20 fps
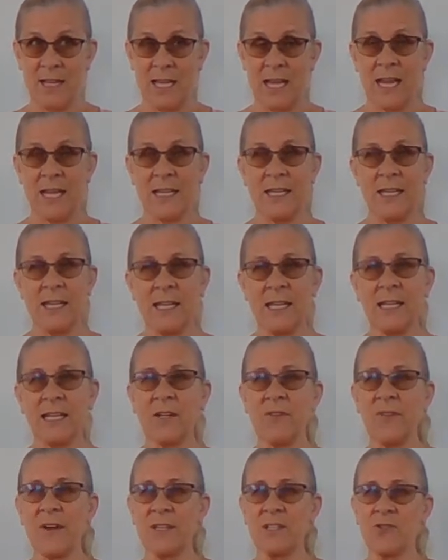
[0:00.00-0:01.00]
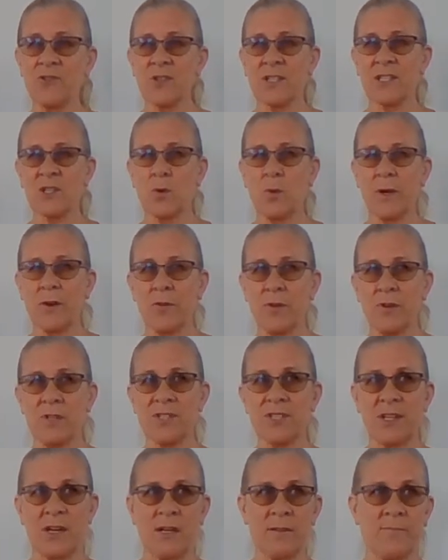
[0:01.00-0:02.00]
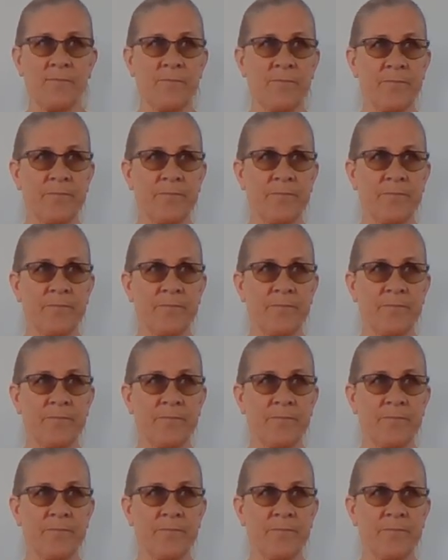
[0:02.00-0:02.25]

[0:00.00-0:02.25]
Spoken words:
A negative under a square root sign.